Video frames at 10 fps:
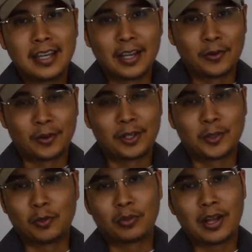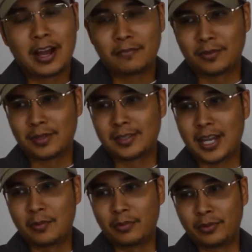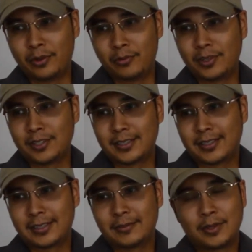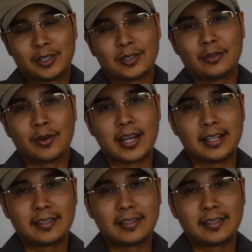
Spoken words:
in order to apply for this type of loan, which is great.